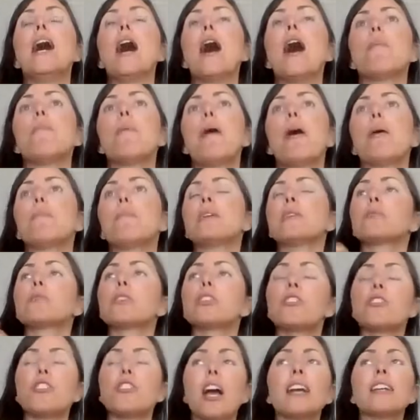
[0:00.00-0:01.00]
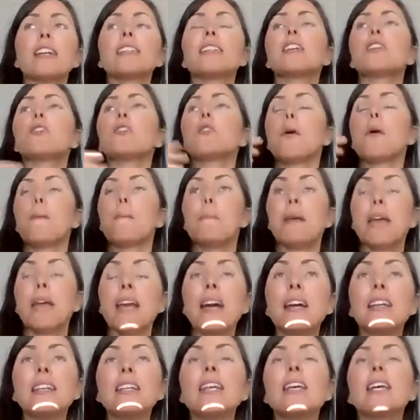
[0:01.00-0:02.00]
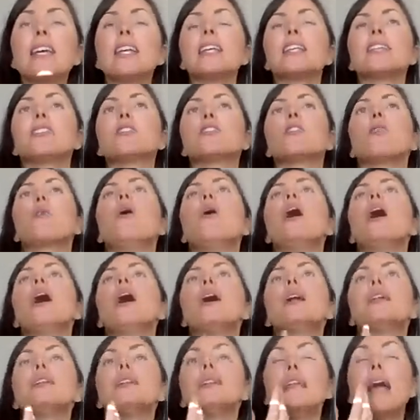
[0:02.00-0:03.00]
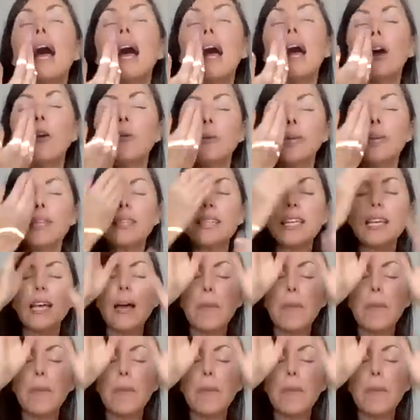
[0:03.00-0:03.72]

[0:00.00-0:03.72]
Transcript: about being rejected or abandoned. And so allowing the